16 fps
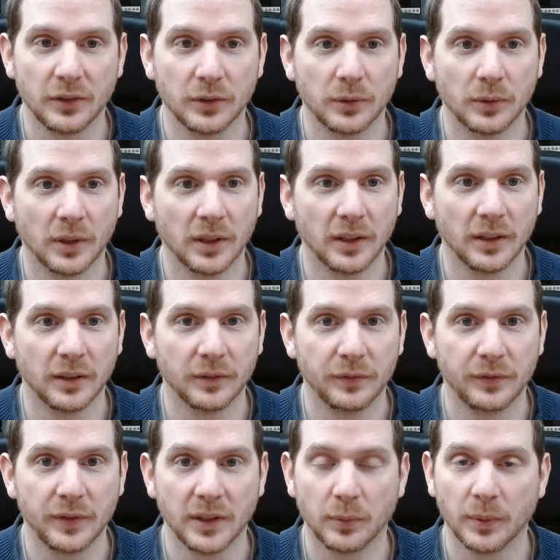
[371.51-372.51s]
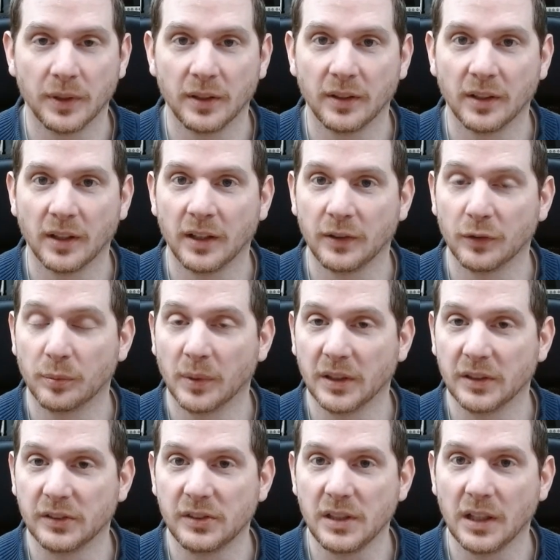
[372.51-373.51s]
to fit within the height of
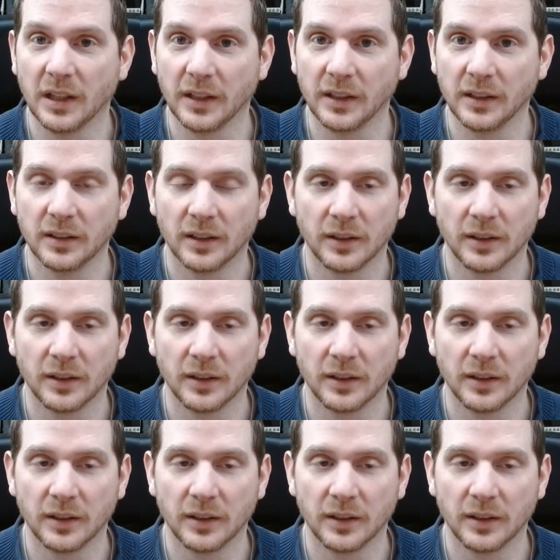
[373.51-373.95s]
my ceiling.